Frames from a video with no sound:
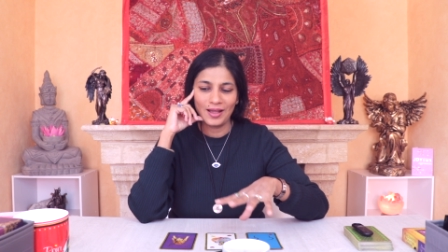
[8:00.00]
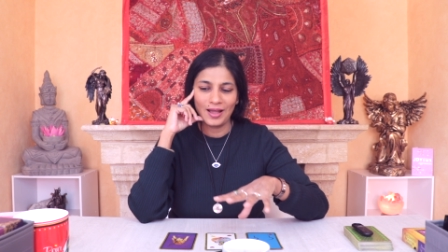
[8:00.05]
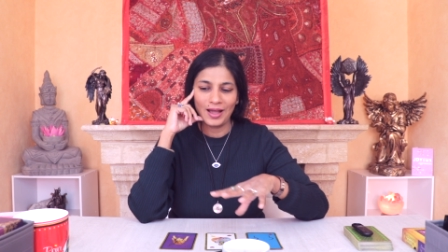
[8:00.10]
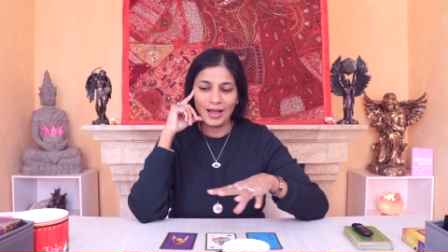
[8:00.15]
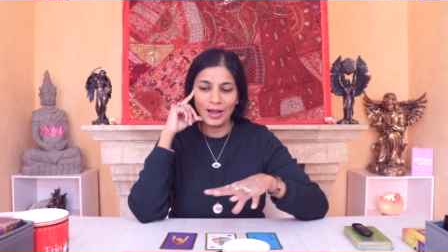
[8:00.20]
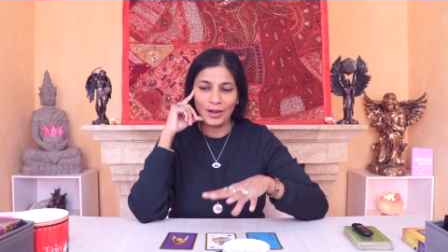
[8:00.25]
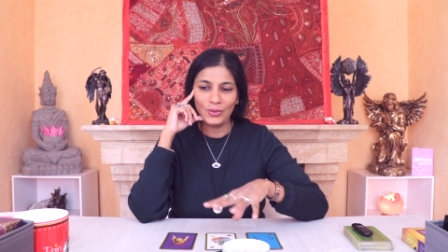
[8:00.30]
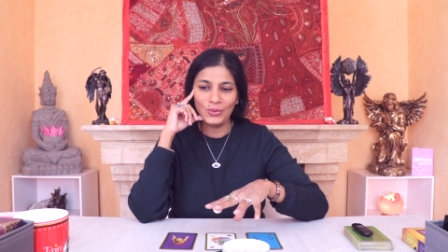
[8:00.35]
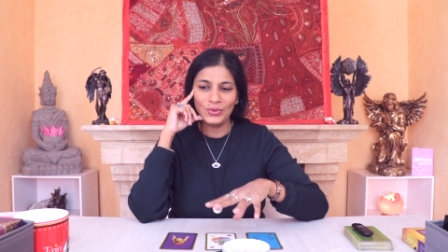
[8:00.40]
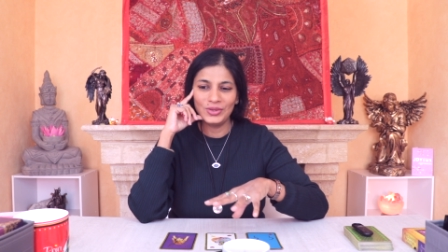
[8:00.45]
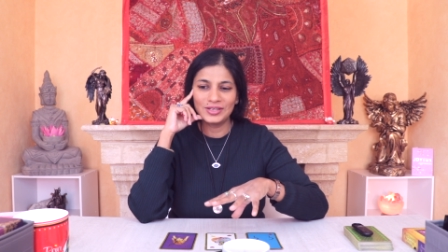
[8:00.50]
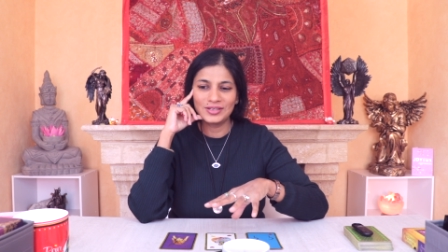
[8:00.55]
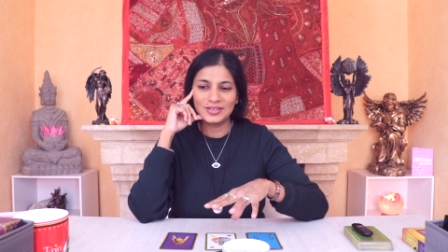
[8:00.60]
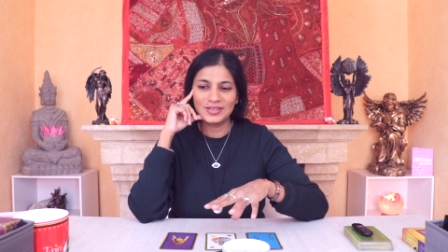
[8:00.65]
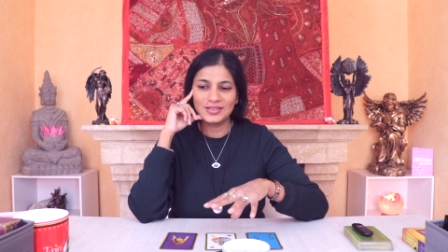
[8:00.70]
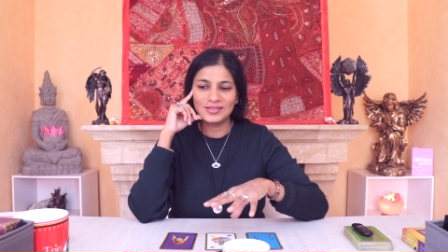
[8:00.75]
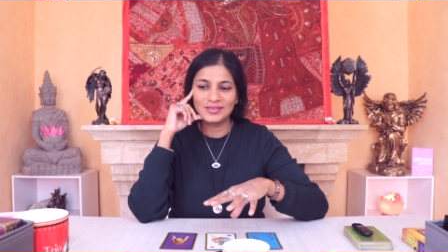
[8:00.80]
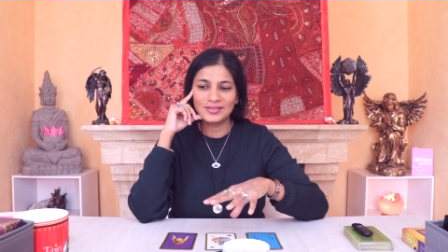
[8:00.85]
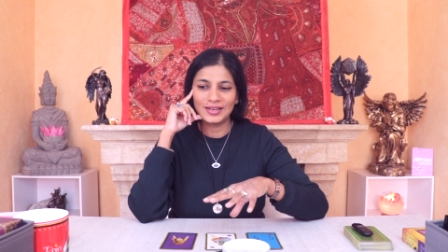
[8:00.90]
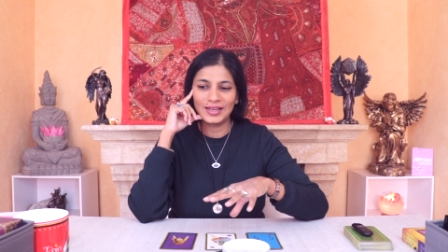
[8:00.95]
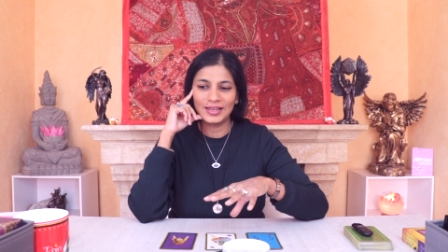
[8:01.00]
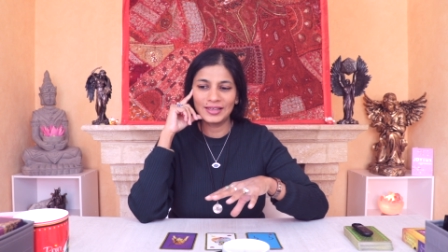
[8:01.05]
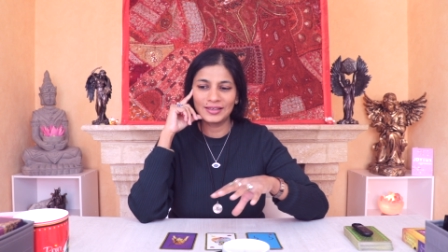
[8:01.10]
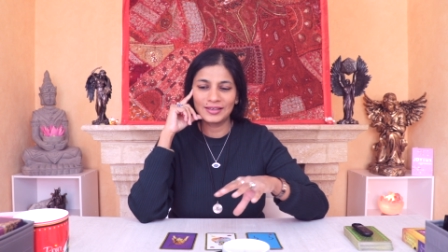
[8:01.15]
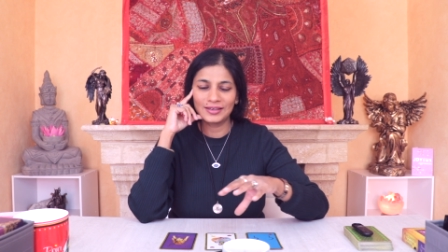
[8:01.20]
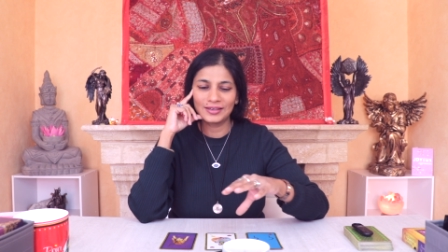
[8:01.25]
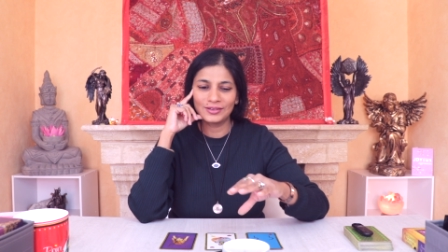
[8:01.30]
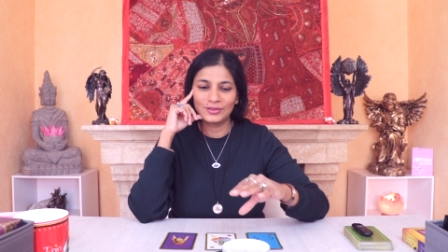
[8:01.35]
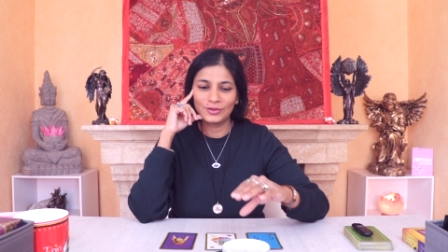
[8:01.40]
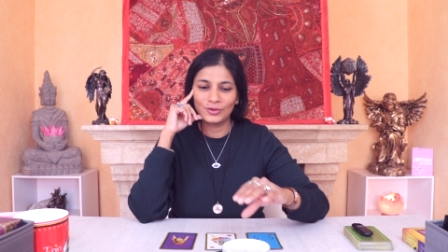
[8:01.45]
how it is,
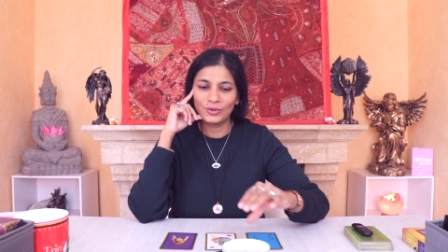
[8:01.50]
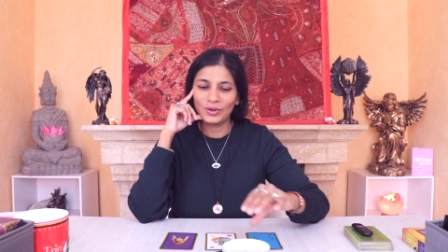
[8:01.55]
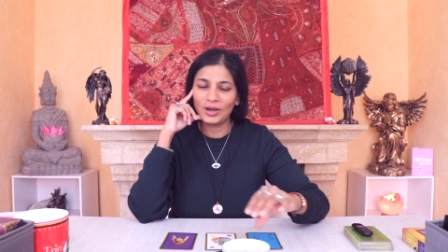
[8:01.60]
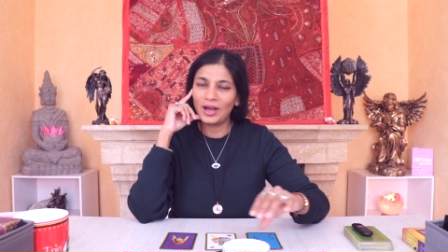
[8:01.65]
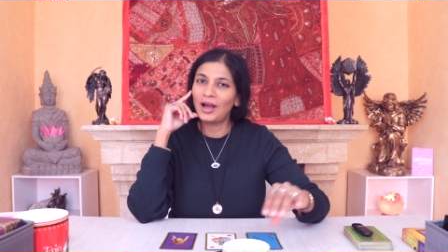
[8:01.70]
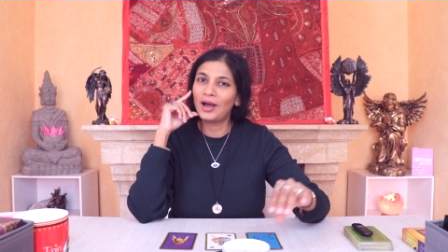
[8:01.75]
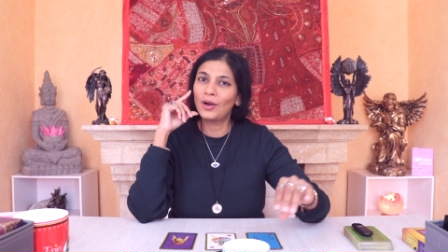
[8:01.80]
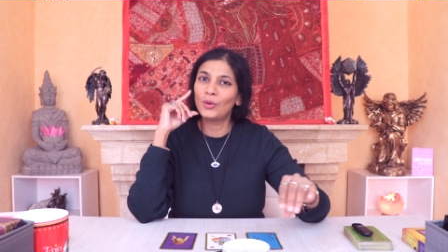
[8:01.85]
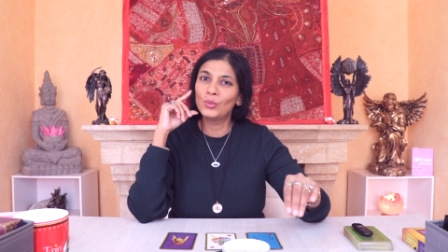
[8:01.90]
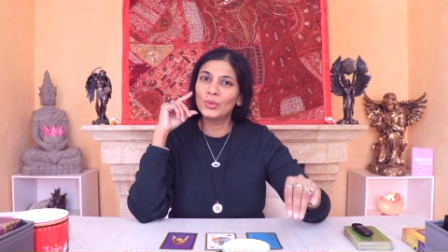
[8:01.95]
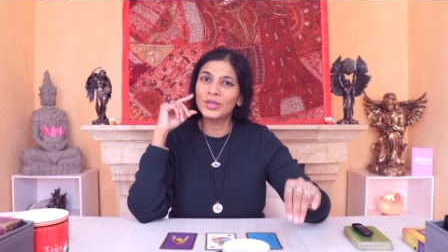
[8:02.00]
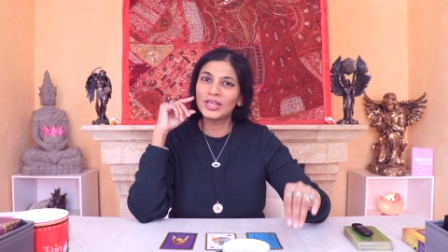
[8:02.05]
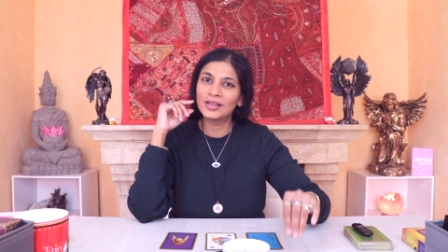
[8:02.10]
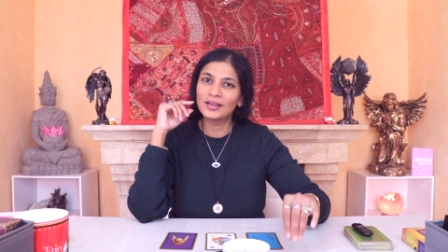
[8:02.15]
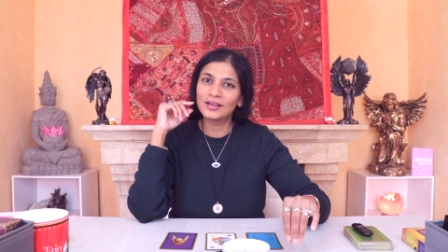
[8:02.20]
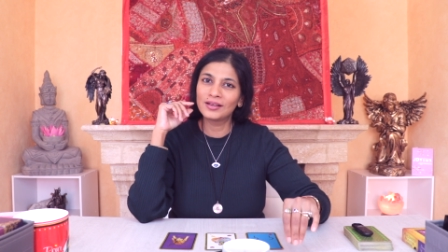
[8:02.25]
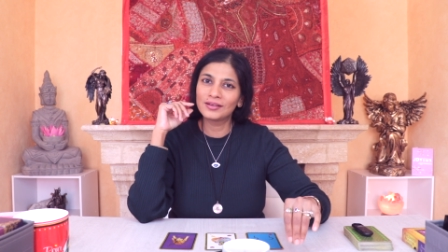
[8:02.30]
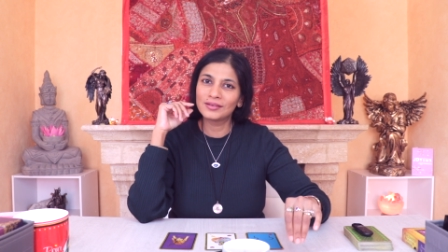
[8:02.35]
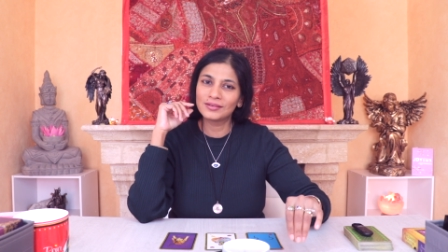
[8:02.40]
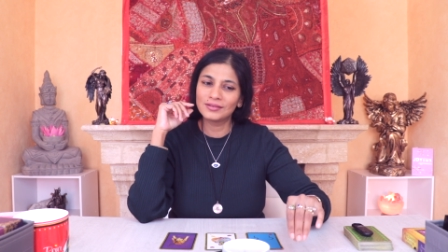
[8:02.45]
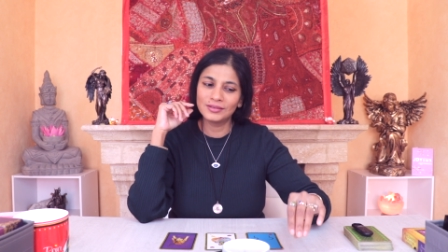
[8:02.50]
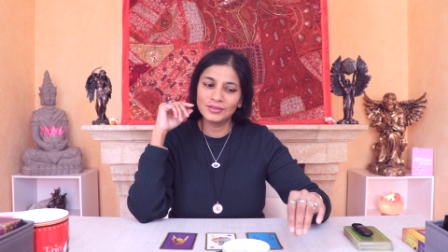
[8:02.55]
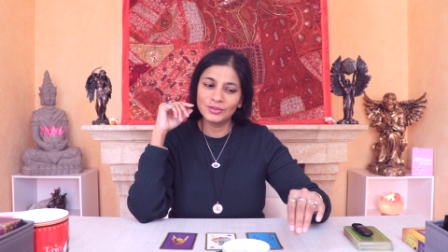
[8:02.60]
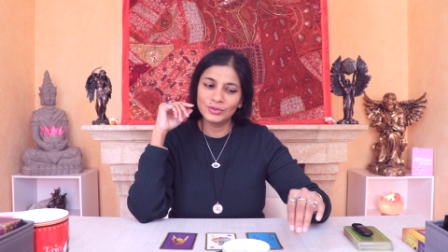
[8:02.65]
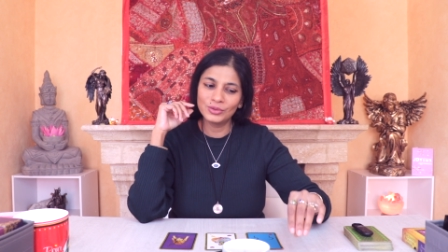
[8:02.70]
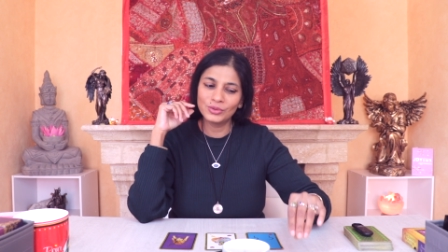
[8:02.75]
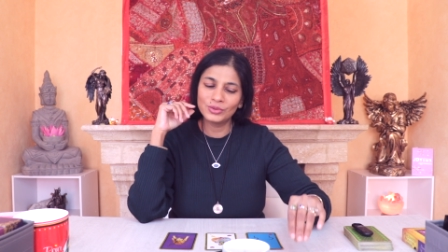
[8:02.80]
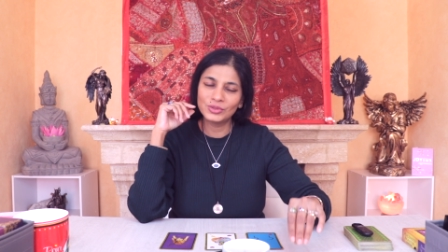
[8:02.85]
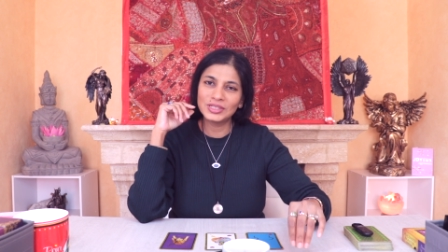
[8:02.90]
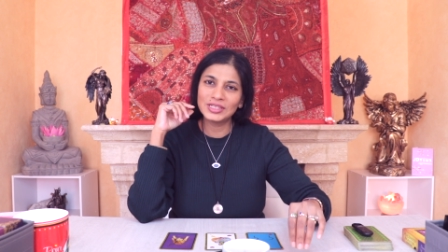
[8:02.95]
like, how we,
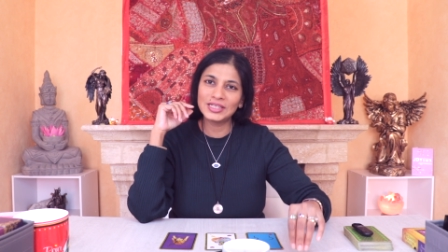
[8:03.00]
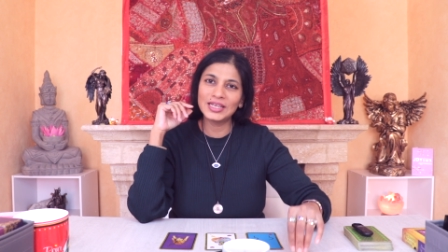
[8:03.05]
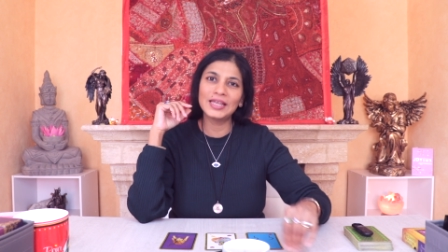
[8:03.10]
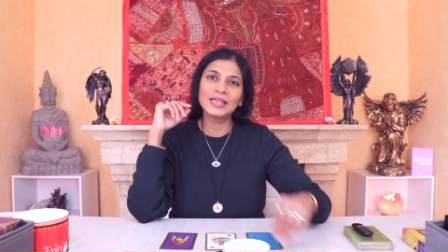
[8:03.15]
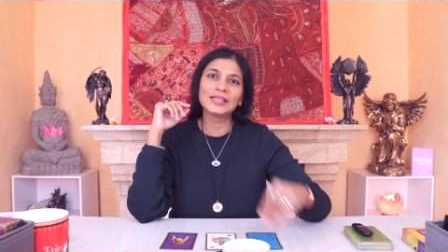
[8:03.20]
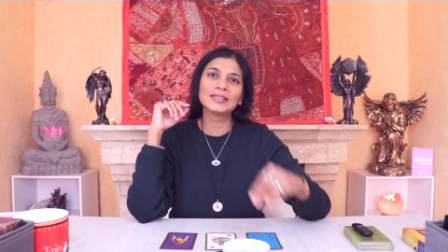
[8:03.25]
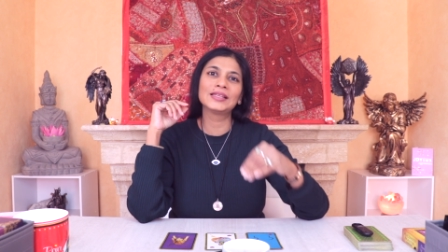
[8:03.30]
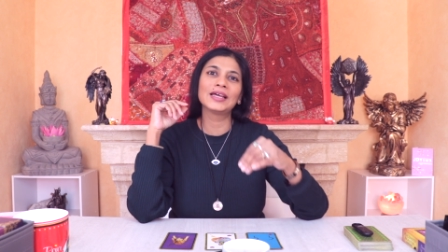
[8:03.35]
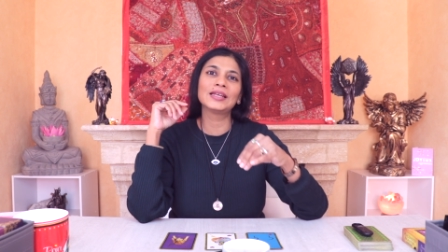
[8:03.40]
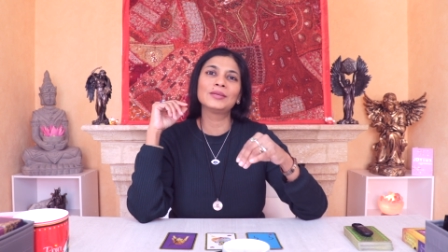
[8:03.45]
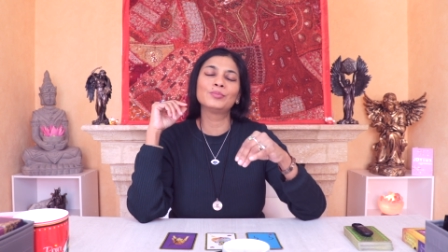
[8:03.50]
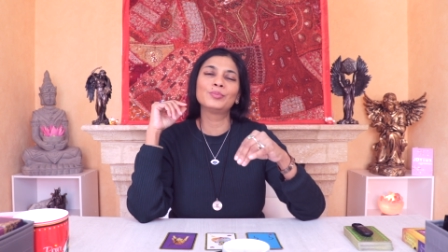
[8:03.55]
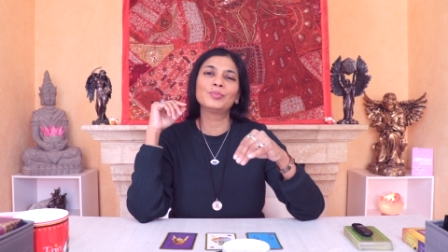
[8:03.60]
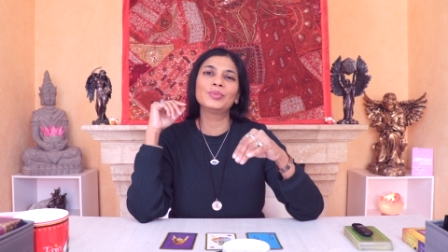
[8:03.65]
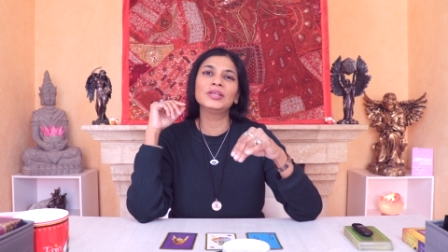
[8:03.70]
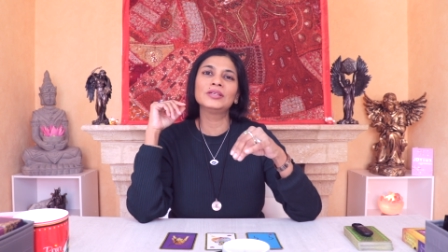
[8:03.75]
take that